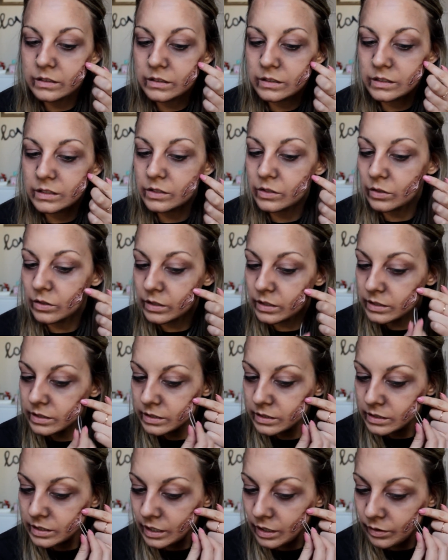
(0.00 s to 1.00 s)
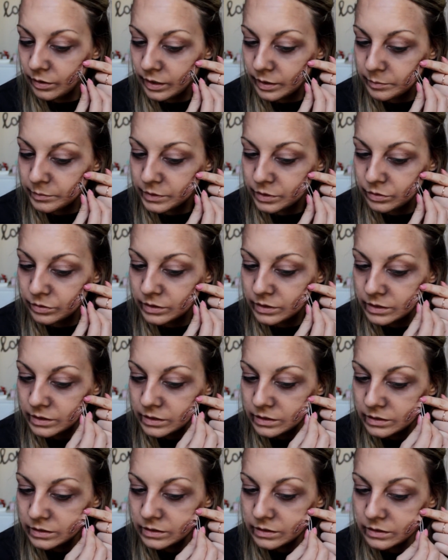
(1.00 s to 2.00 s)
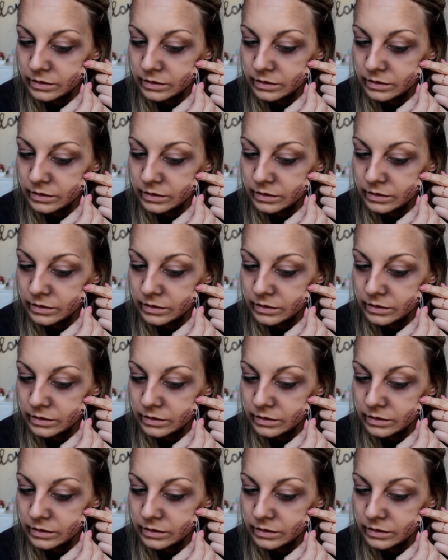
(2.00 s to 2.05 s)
So this is how I'm doing it.